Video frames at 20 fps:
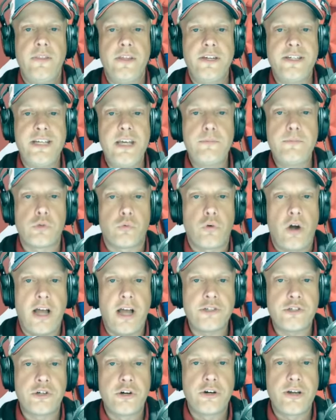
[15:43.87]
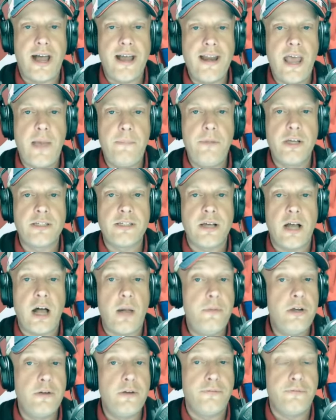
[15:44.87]
the team's roster dynamics
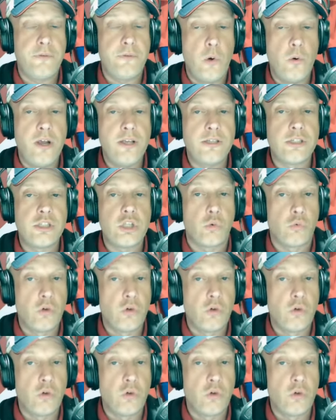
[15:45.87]
come into focus.